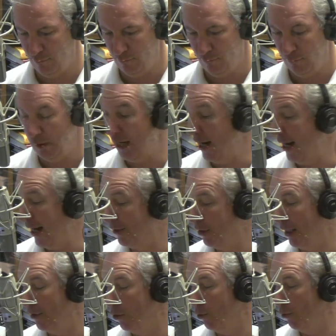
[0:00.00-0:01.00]
Yeah,
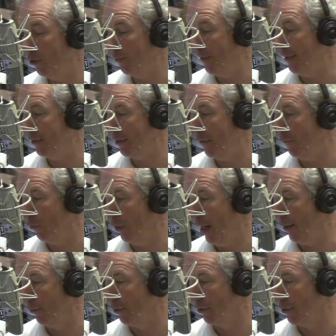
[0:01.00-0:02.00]
and you speak several
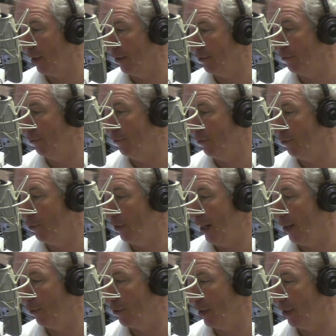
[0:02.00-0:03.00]
languages, I assume. You're a
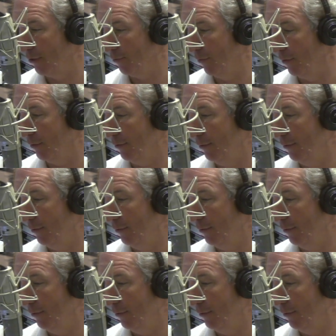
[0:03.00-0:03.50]
language expert.